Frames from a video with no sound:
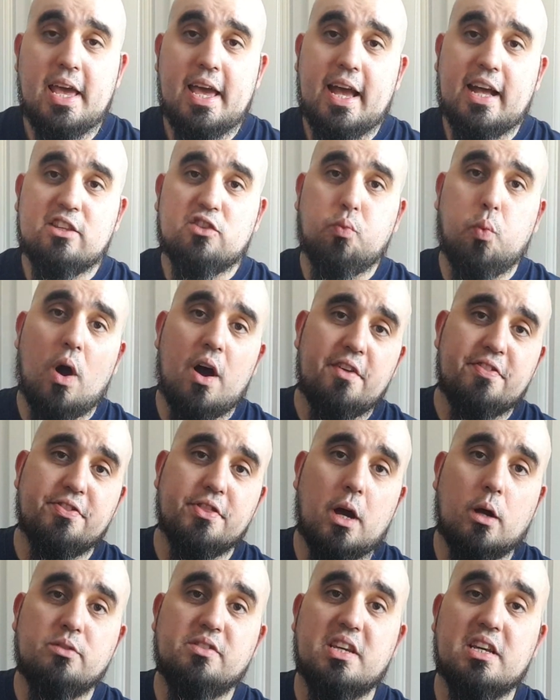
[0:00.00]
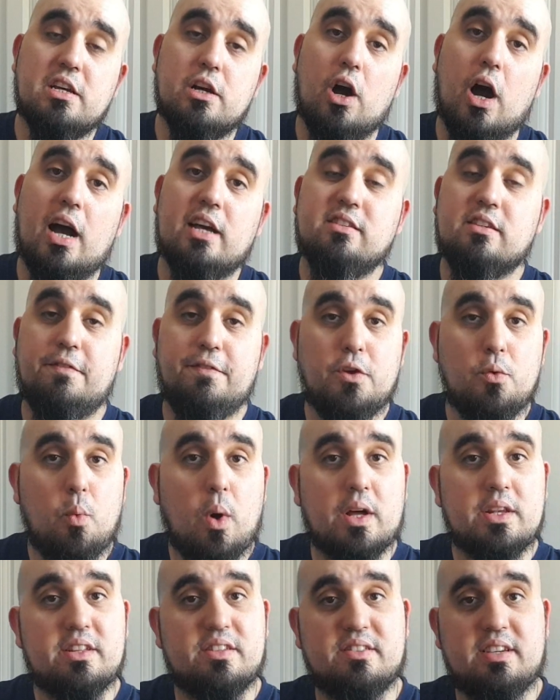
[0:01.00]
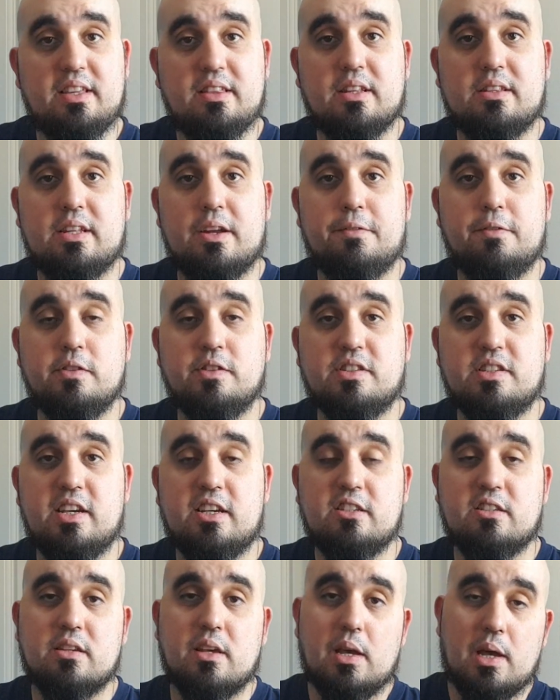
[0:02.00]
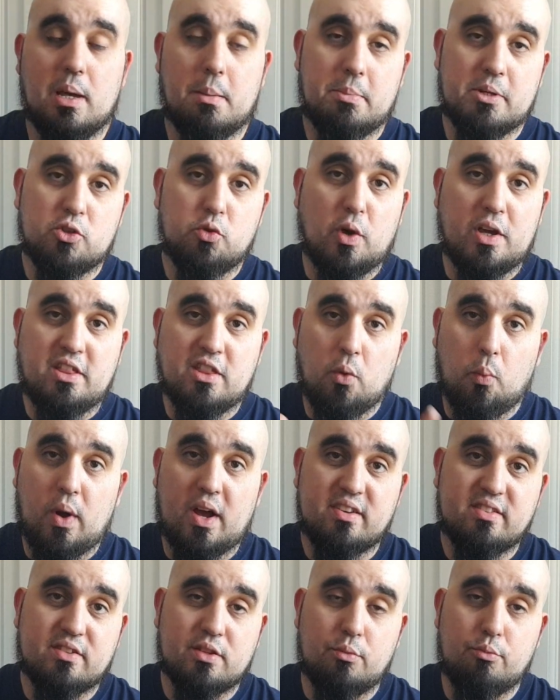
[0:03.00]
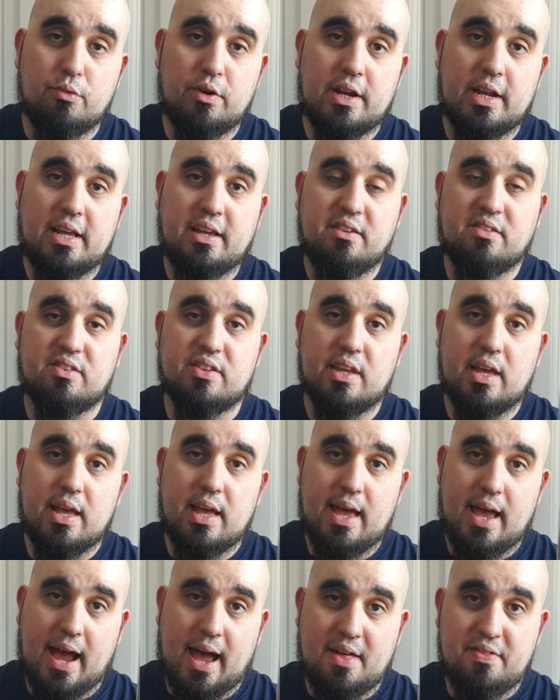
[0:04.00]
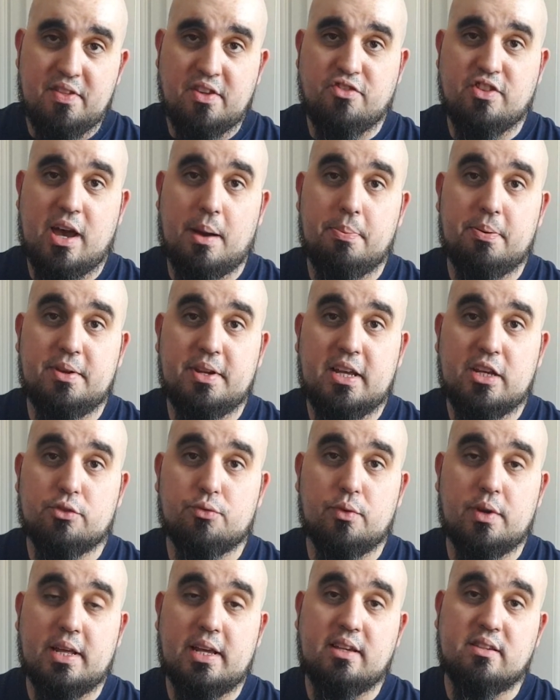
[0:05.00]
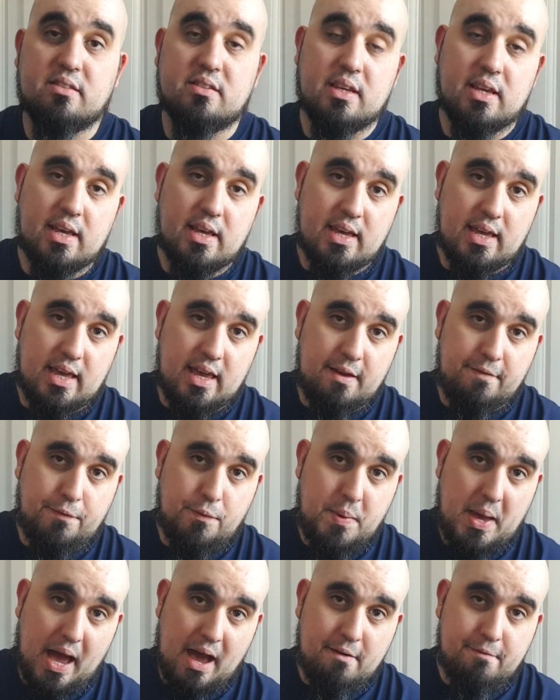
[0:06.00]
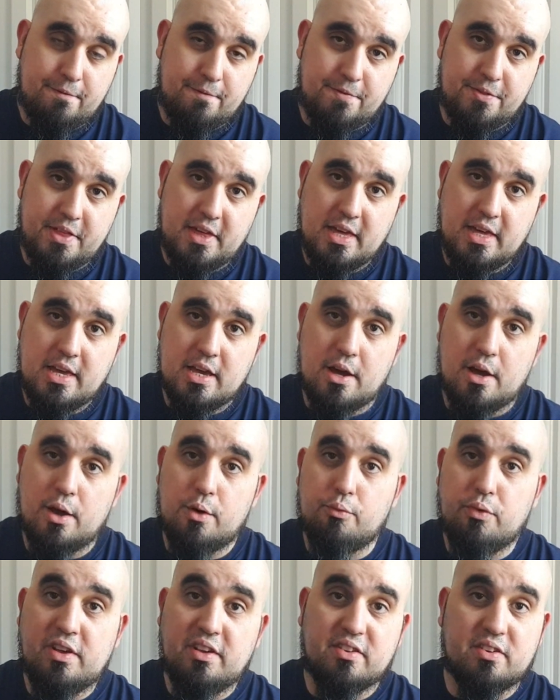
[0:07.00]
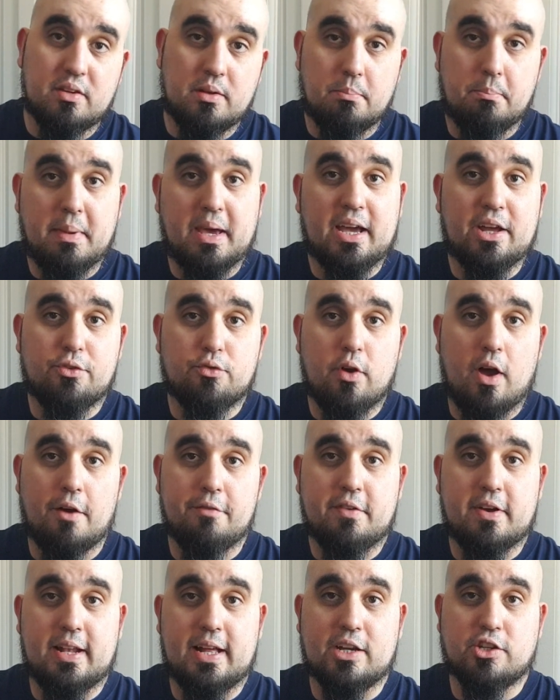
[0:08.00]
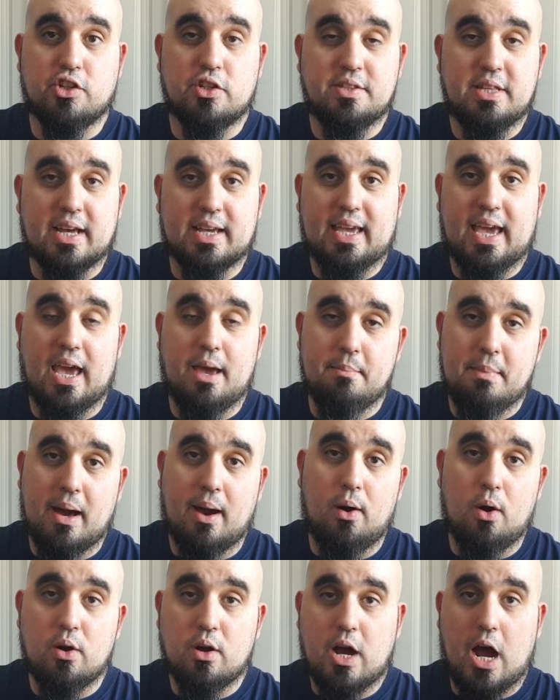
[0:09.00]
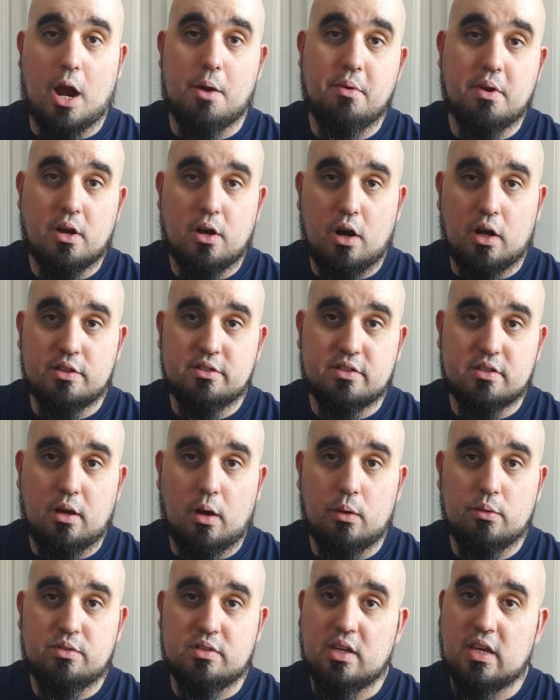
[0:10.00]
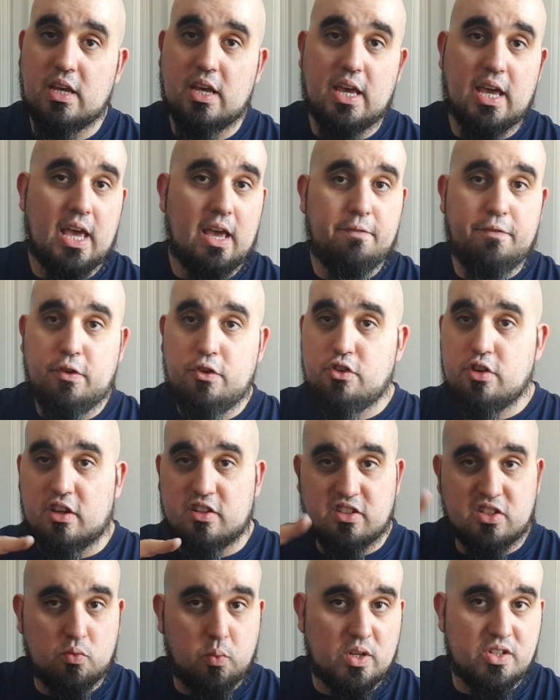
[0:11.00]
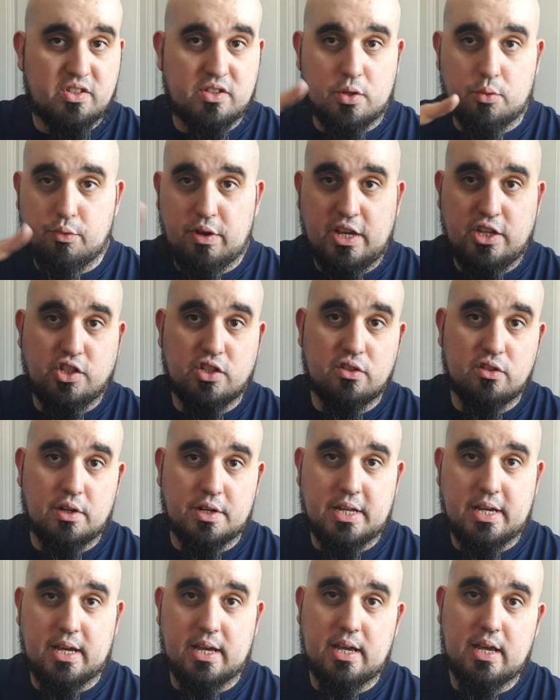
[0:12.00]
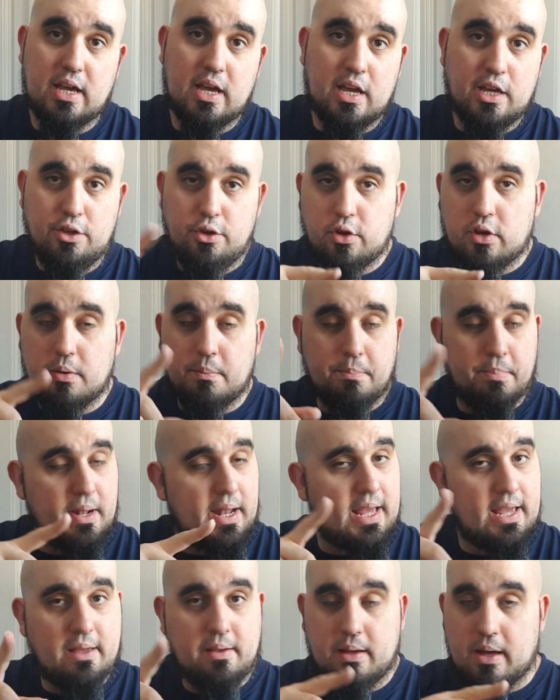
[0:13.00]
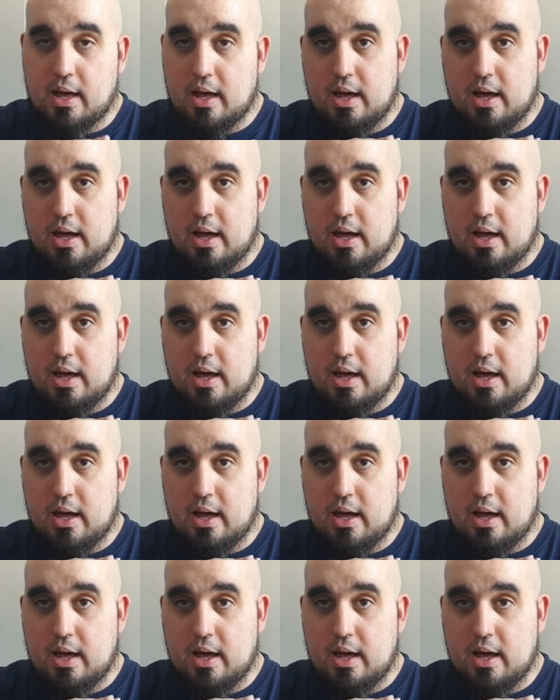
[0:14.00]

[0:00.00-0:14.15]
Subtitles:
It's worth noting, guys, if you want to see the differences between the Western release and the Japanese release, if you have the recent Megadrive collection that came out on current consoles, if you just switch the region on it, you can play